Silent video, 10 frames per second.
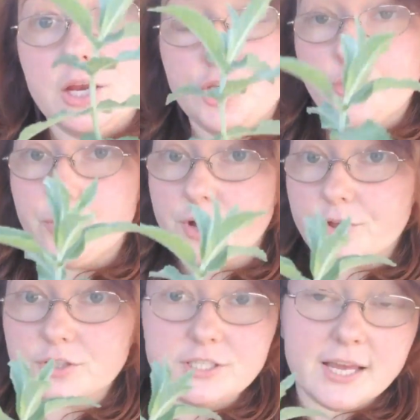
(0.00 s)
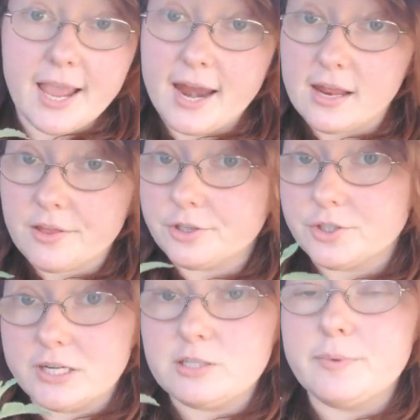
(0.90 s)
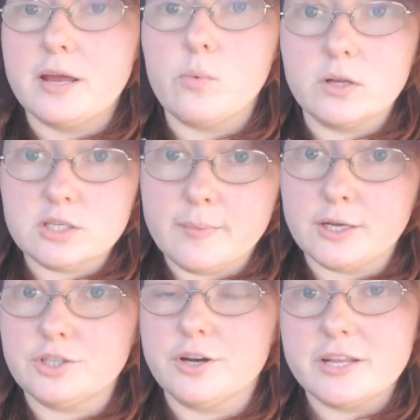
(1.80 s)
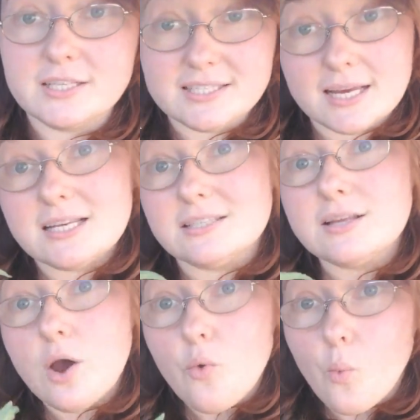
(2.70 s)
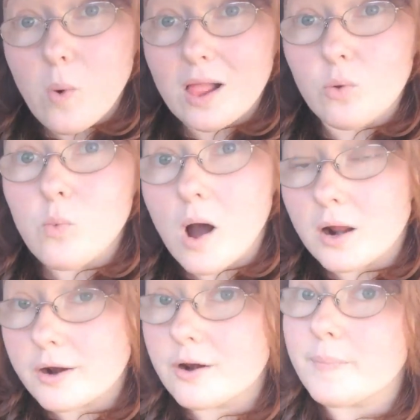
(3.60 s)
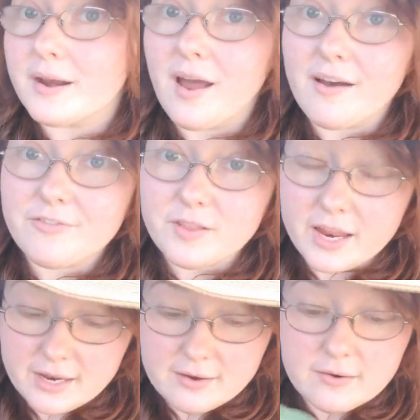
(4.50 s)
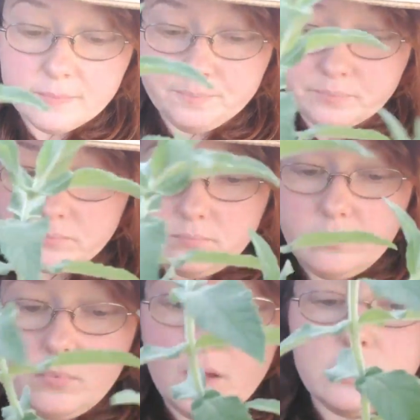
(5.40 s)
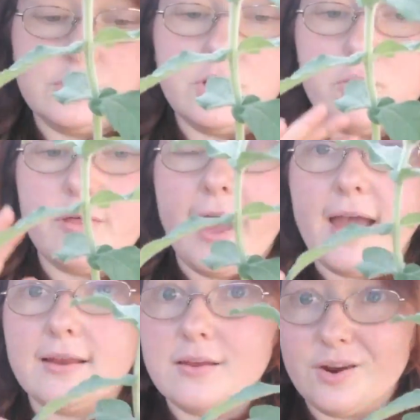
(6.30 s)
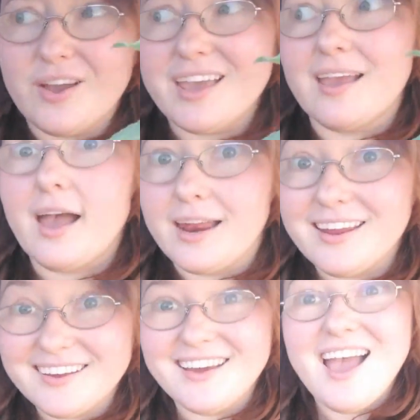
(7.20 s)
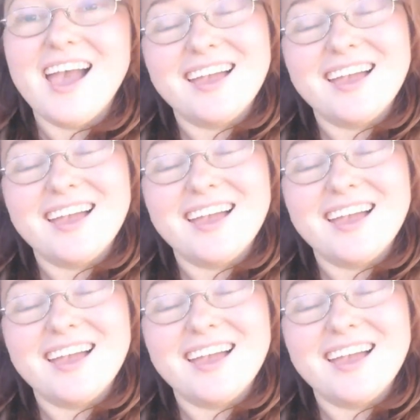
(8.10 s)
and you will, just like any other transplant, want to make sure that it stays well watered but not flooded so that you know it can kind of